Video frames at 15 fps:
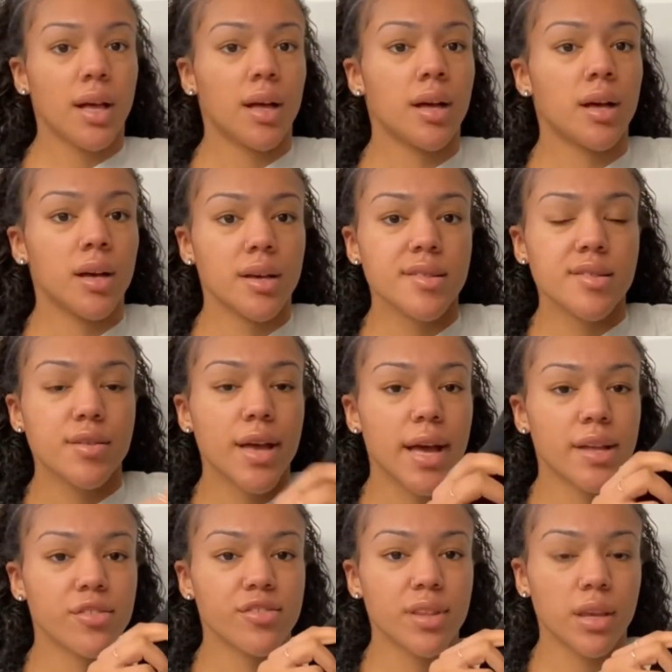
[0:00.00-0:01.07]
Uh, so
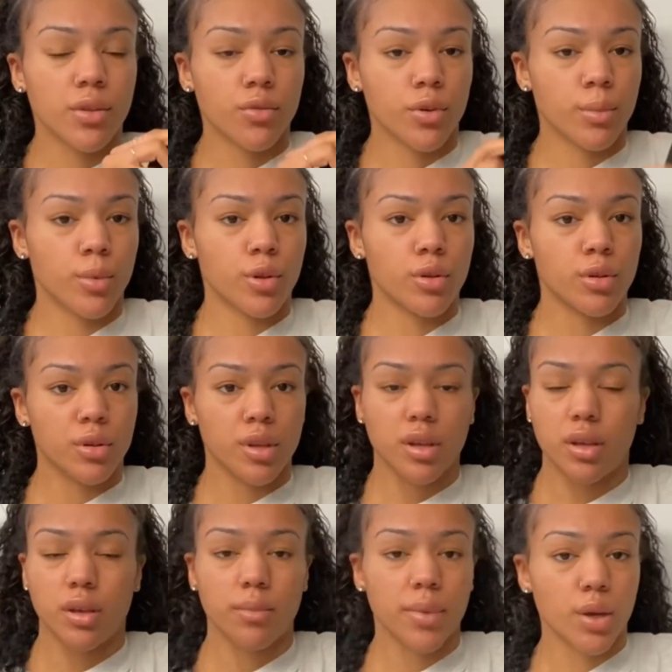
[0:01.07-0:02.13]
yeah, it's just like a normal,
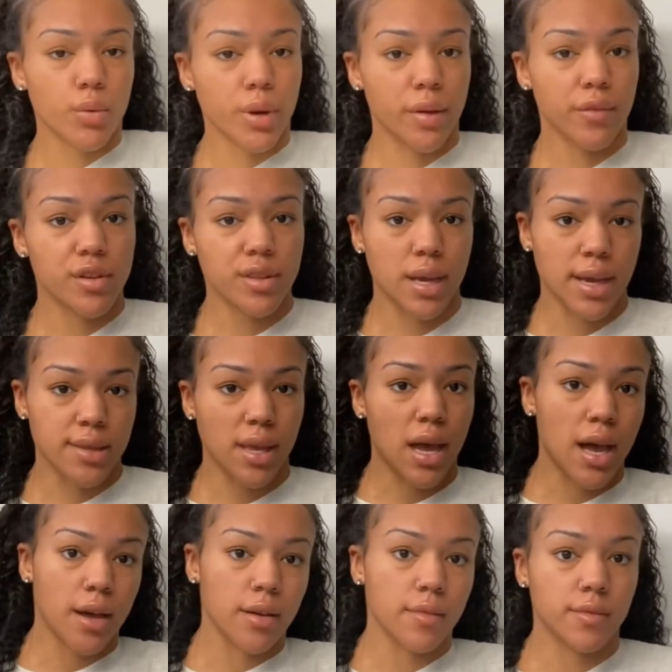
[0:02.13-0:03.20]
you can pick whatever size. I
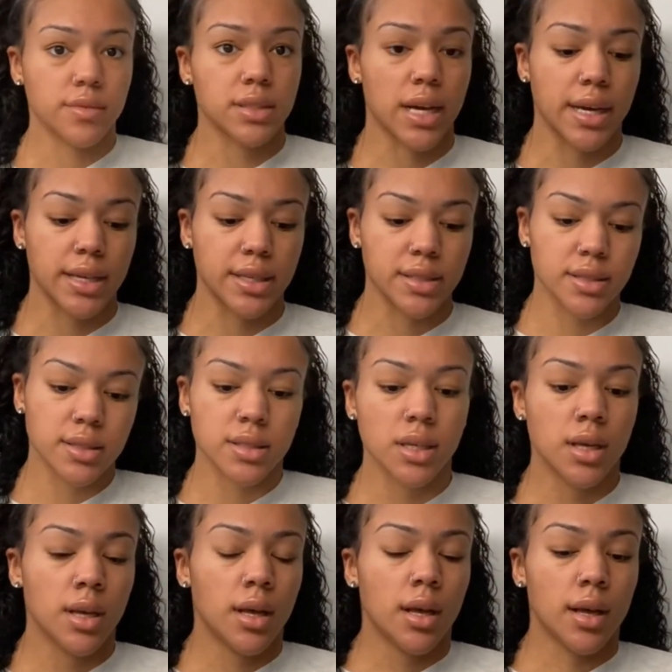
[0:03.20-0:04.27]
have size
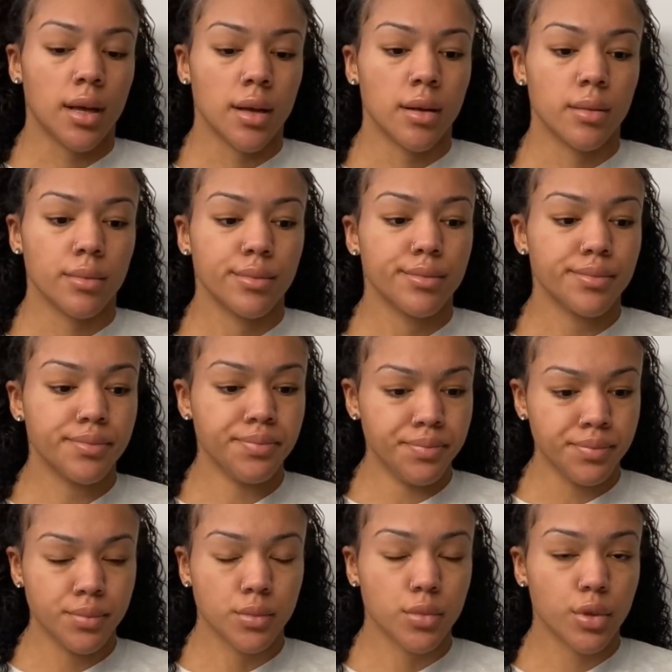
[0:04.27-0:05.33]
um,
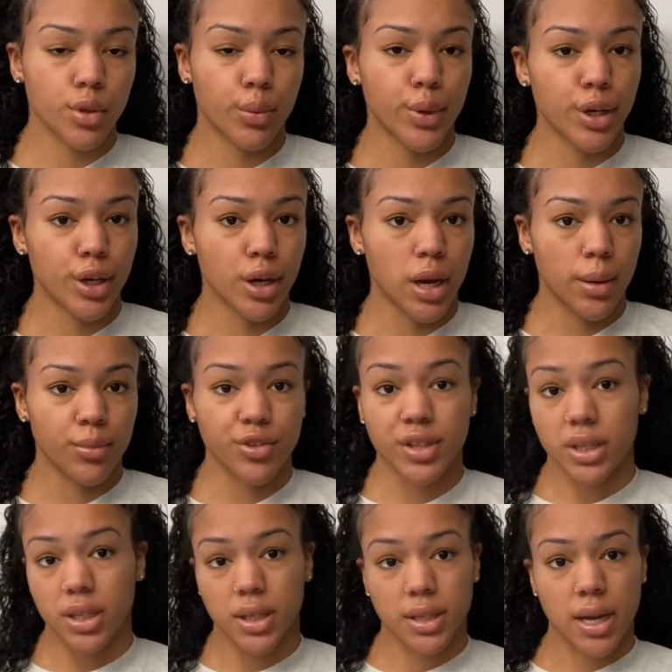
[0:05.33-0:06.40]
the winner, I'm just
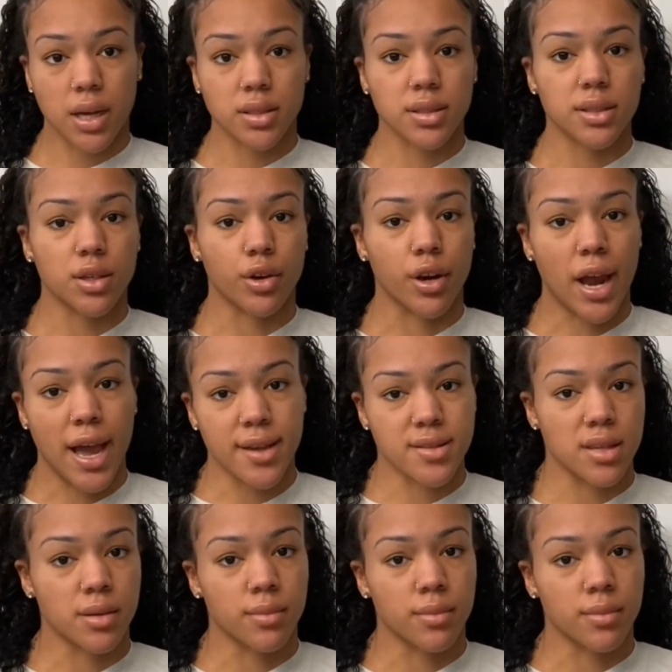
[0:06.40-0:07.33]
gonna announce or ask them